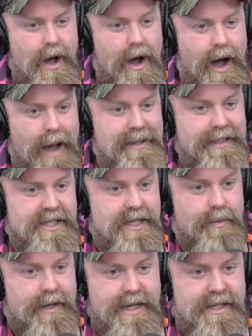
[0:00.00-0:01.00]
I've been
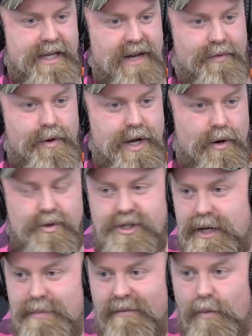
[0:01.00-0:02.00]
listening to what he's saying for years.
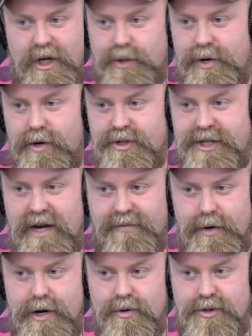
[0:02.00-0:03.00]
Tim, I've watched what you're saying
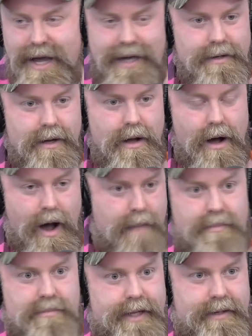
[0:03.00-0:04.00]
for years. And
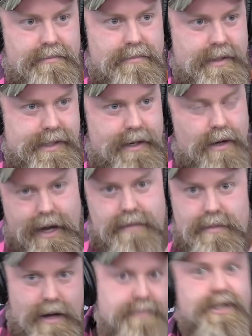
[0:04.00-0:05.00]
I'm like, it's like,
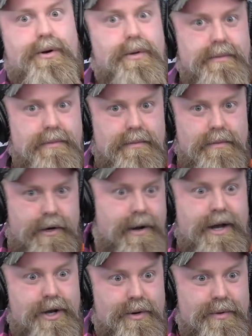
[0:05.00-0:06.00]
okay, I'm sold. What do
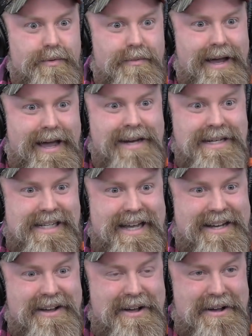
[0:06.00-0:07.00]
I do? Right? And it's
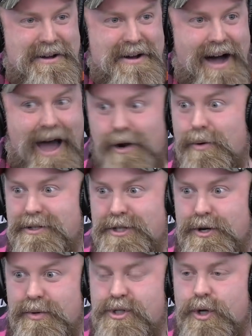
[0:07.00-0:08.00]
like, I don't know what
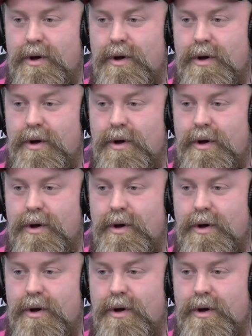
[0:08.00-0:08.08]
to do. So